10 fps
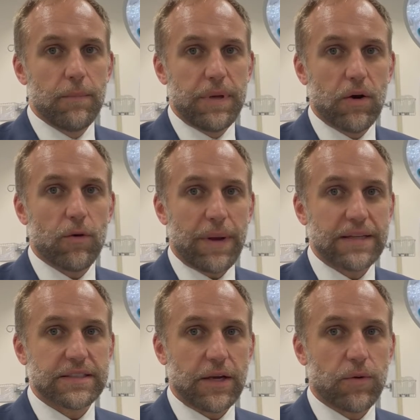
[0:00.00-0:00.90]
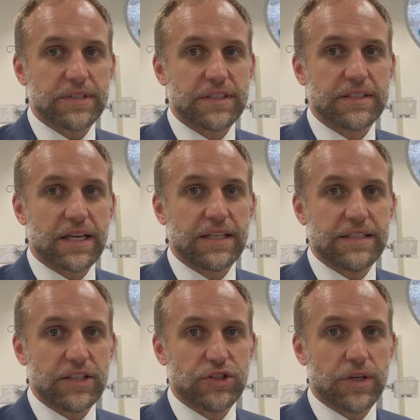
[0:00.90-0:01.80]
Pierre Robin sequence is a
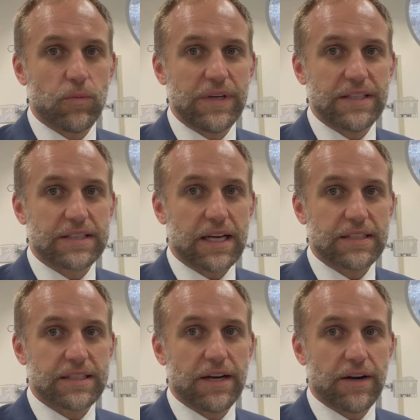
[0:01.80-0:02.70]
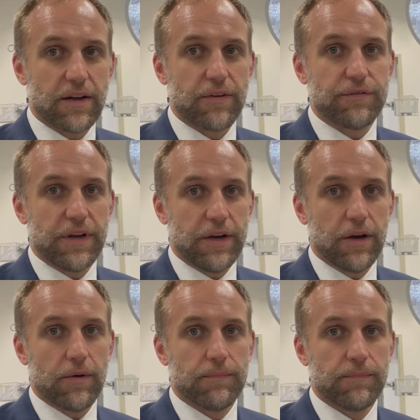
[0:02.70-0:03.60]
condition we discussed in another video.